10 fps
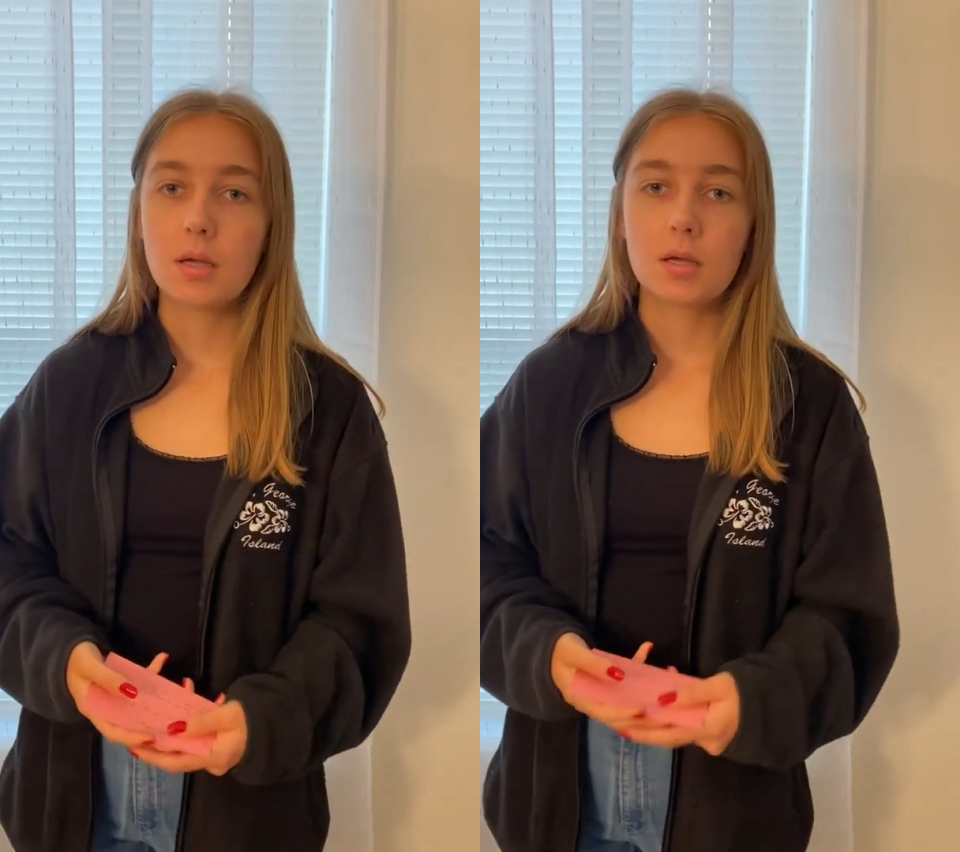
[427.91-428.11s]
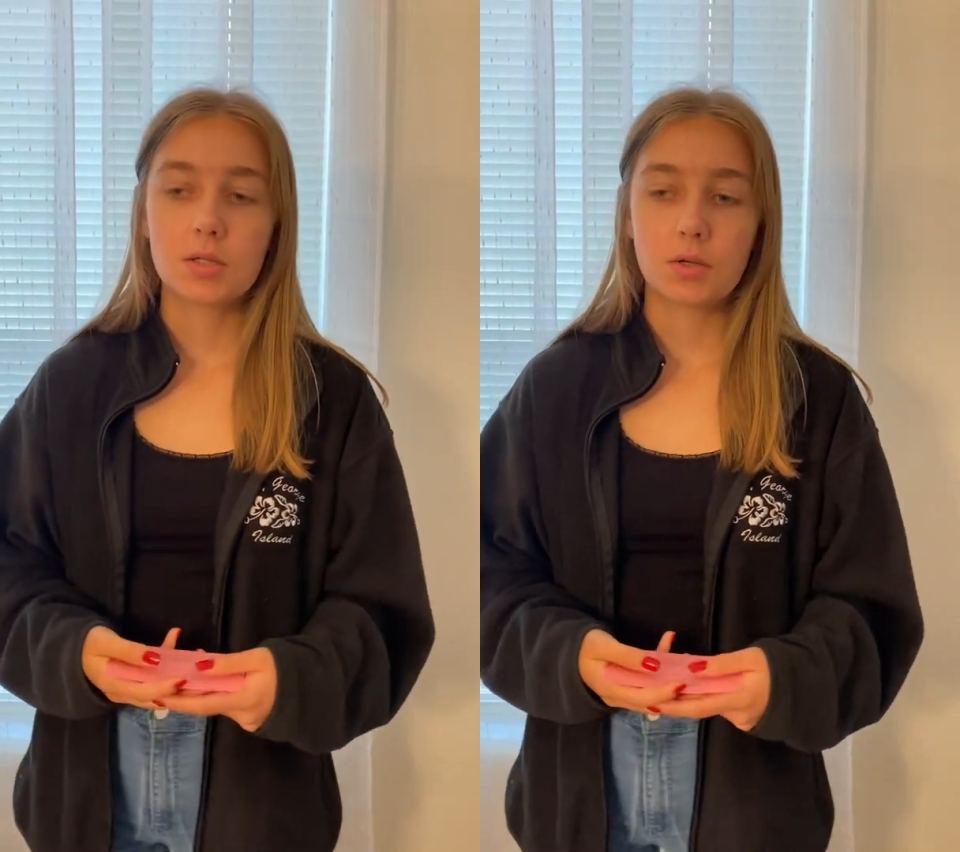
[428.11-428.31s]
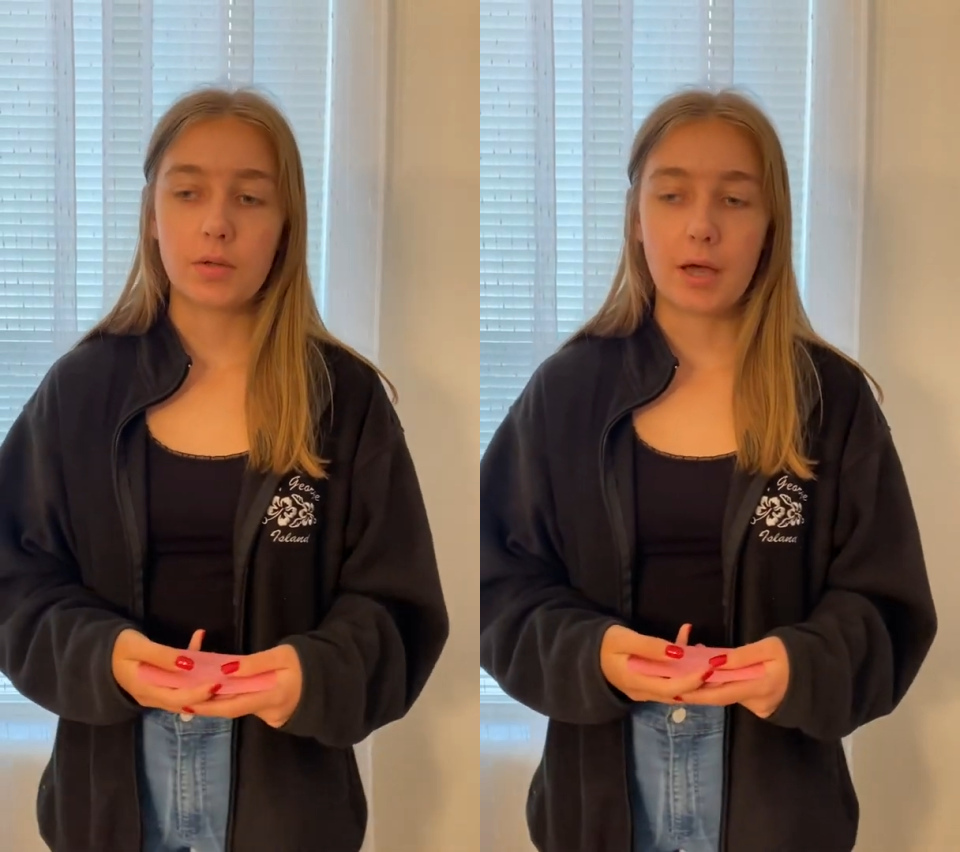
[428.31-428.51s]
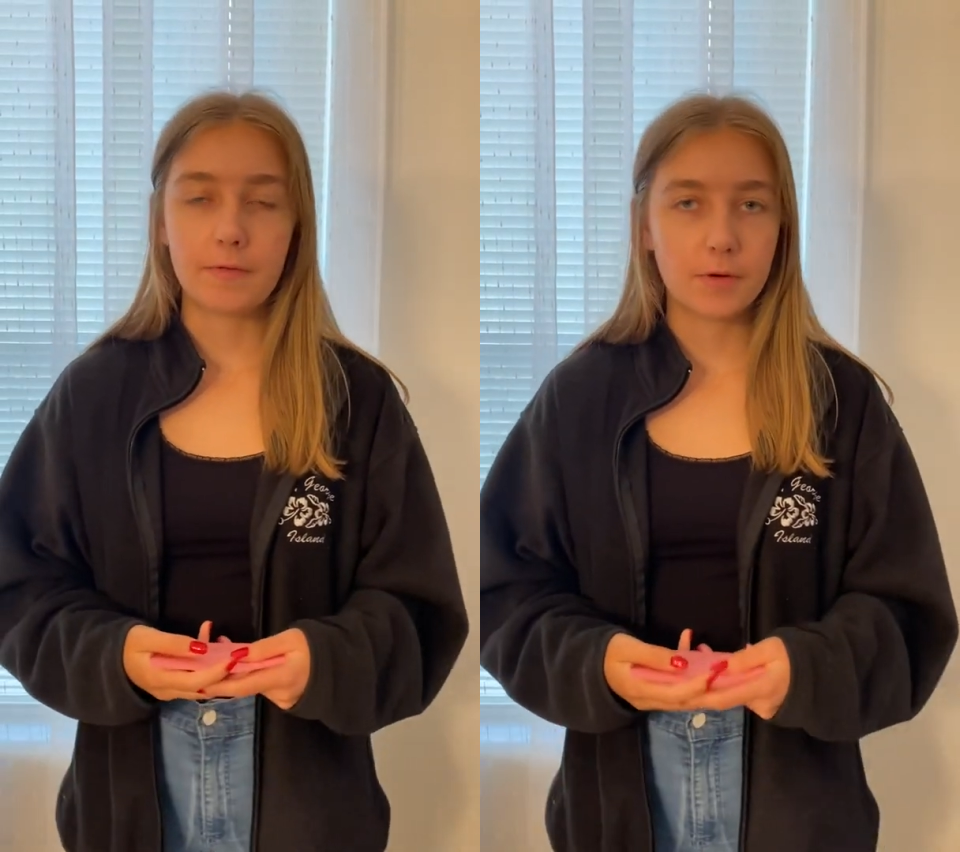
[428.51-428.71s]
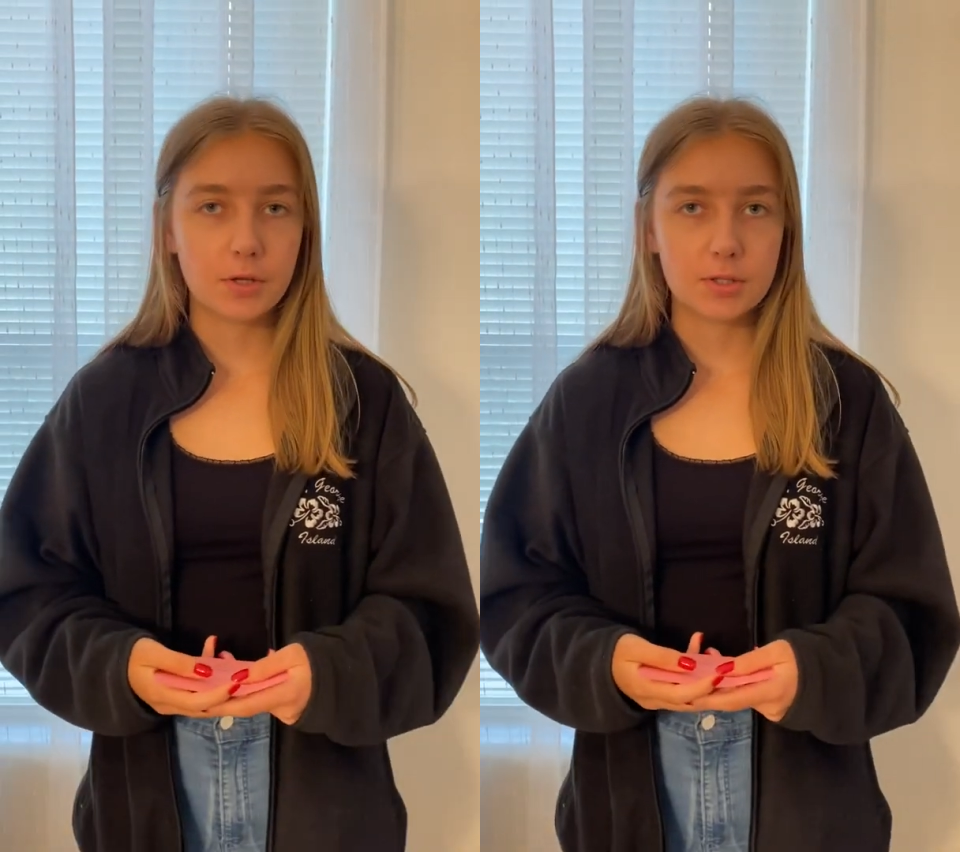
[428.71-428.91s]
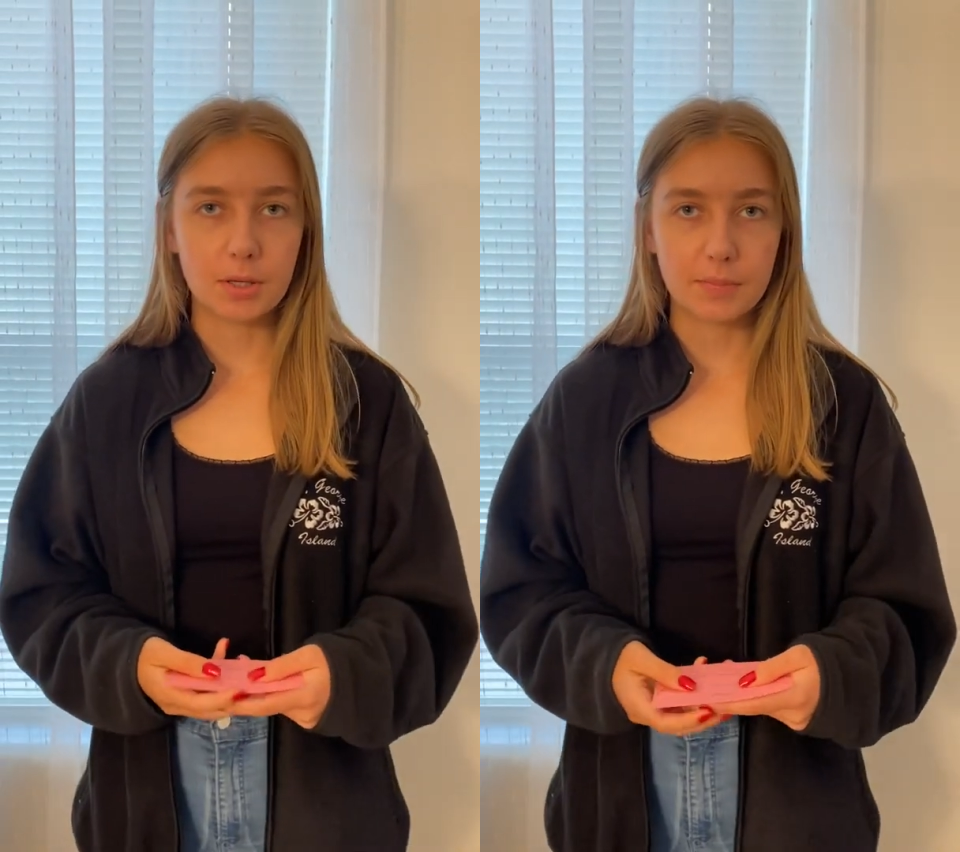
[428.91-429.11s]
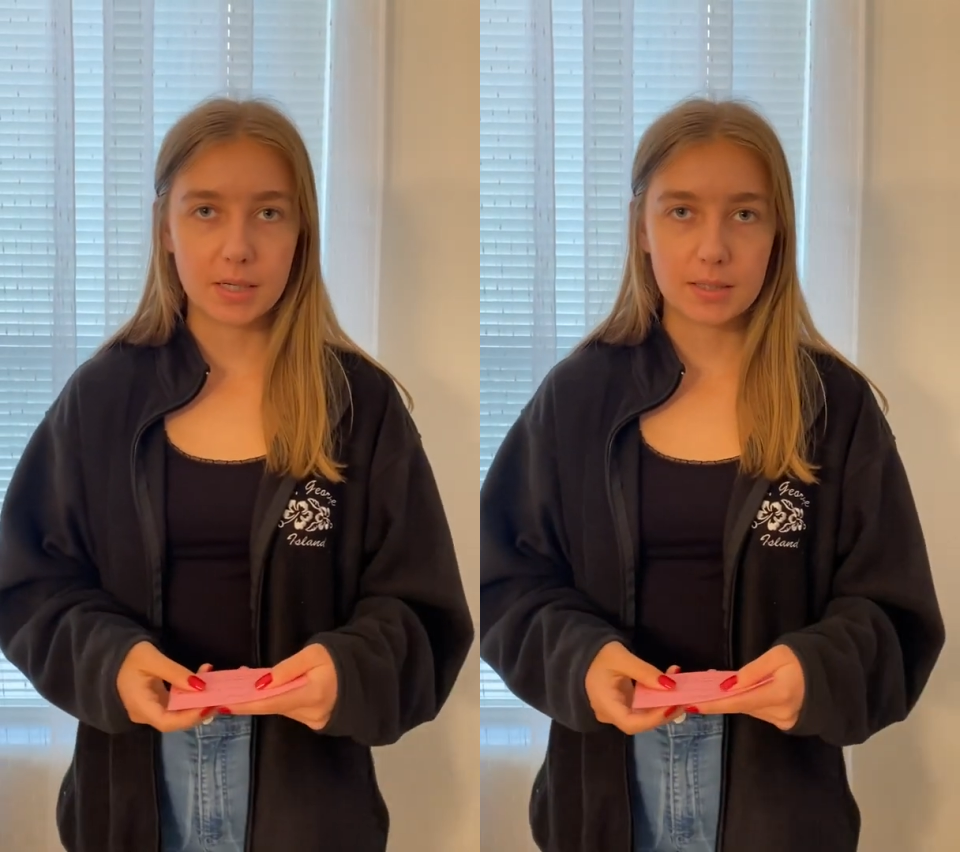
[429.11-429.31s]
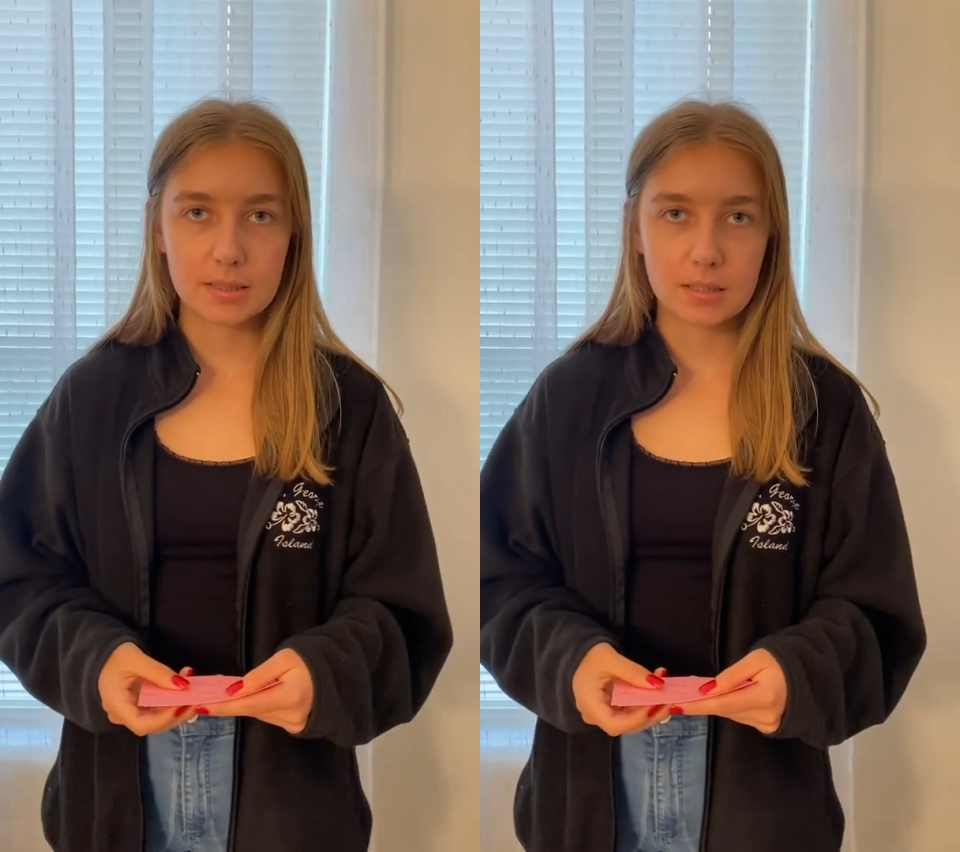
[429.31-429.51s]
so that further
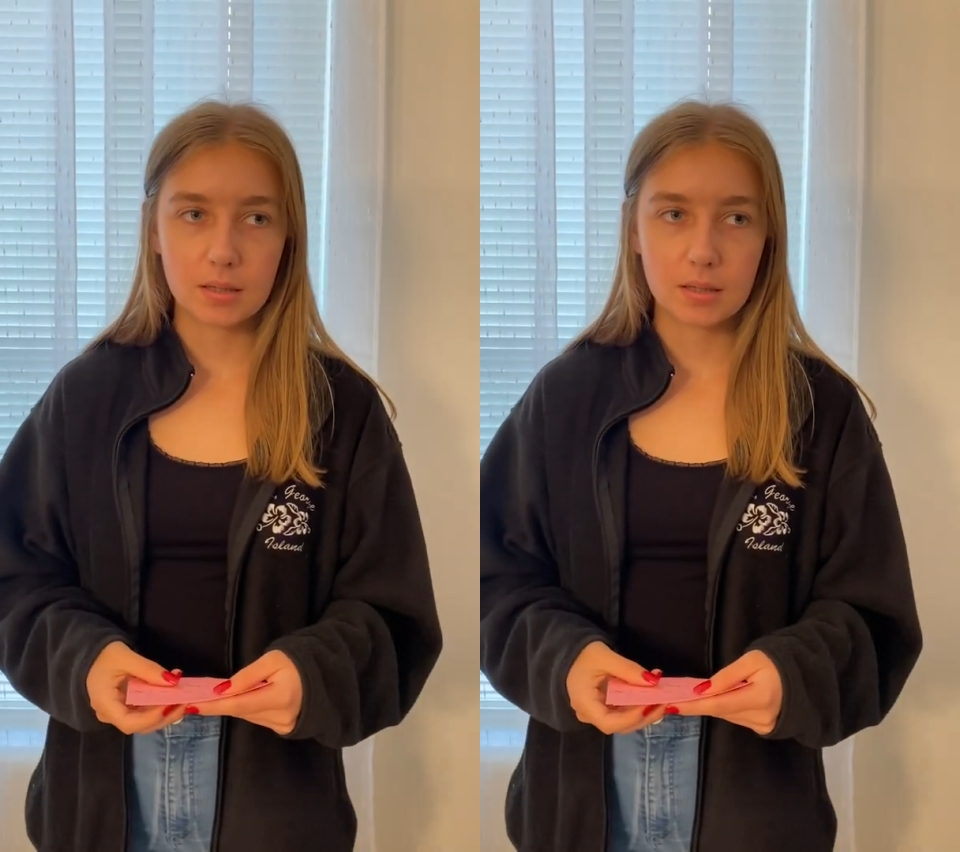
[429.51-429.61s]
dumpings